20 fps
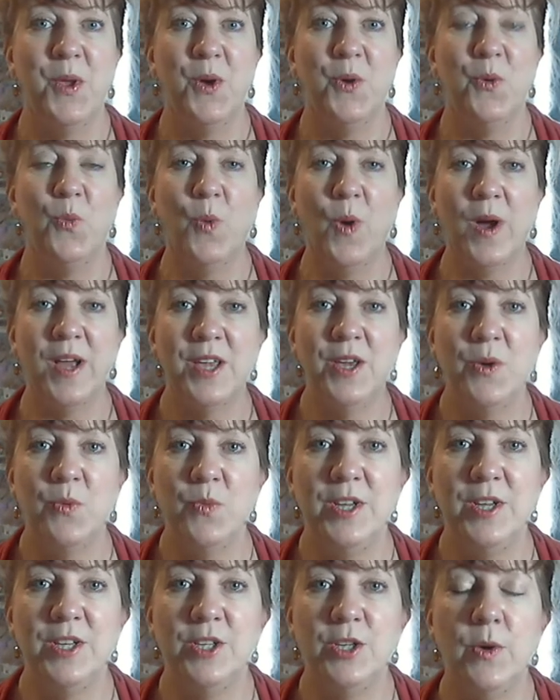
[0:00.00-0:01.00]
What can
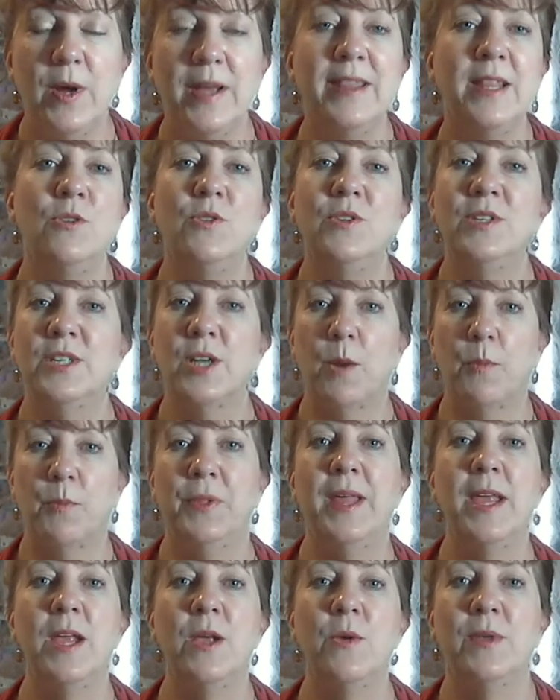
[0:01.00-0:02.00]
we do? And then you start
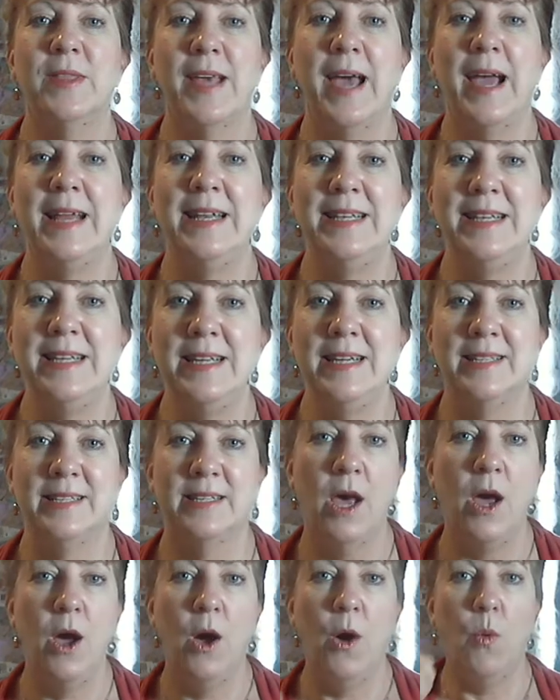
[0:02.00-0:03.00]
playing with ideas.